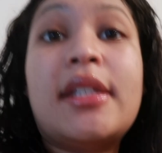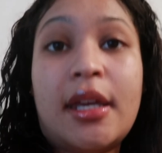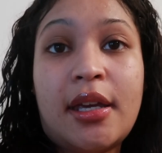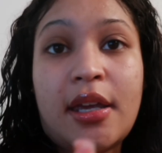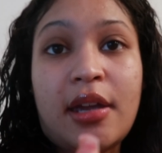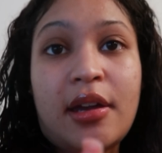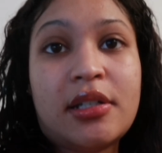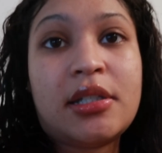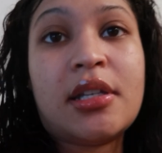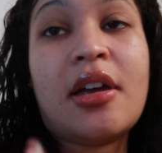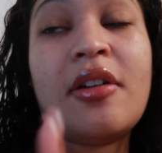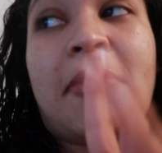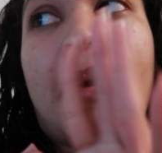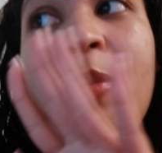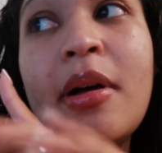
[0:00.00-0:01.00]
skincare
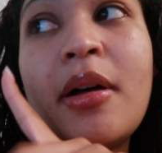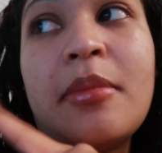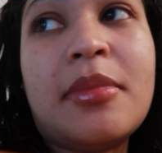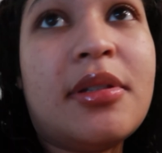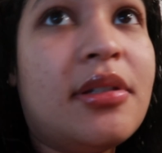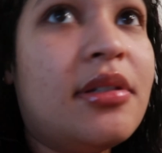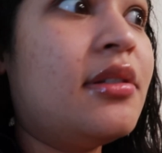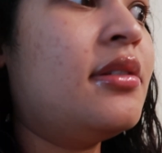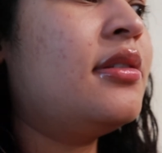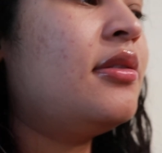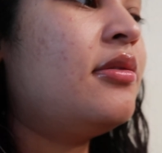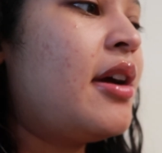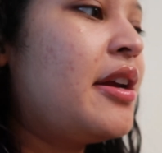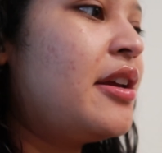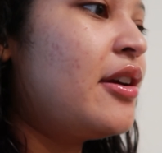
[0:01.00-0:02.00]
stuff. My mom's
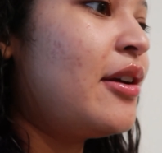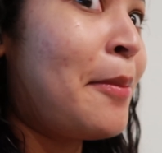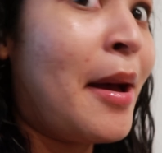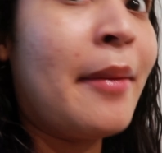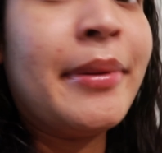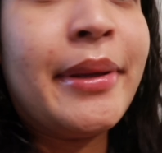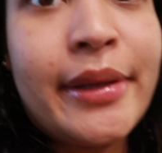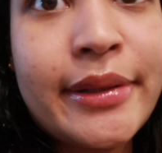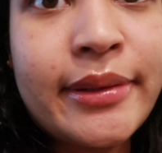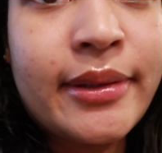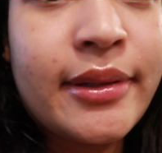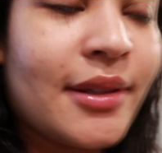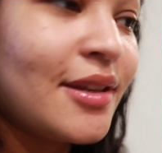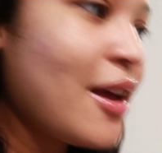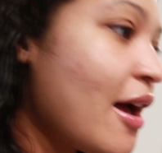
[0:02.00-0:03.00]
right here in my business.